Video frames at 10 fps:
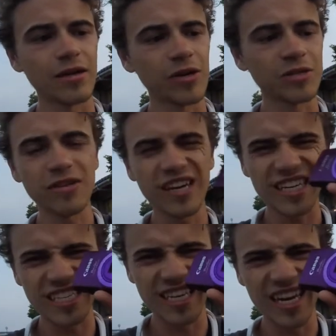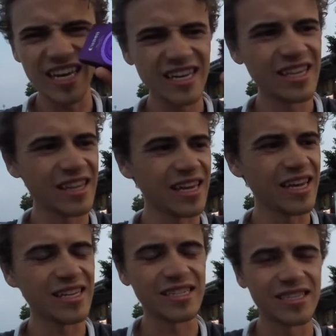There must be like sand in the
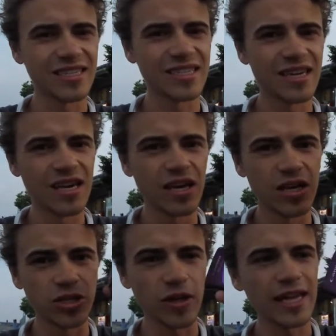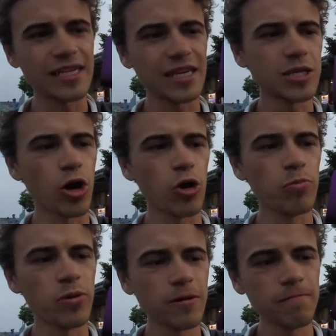lens. So that doesn't
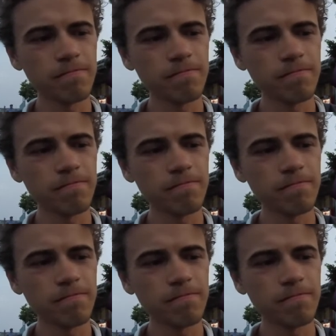open.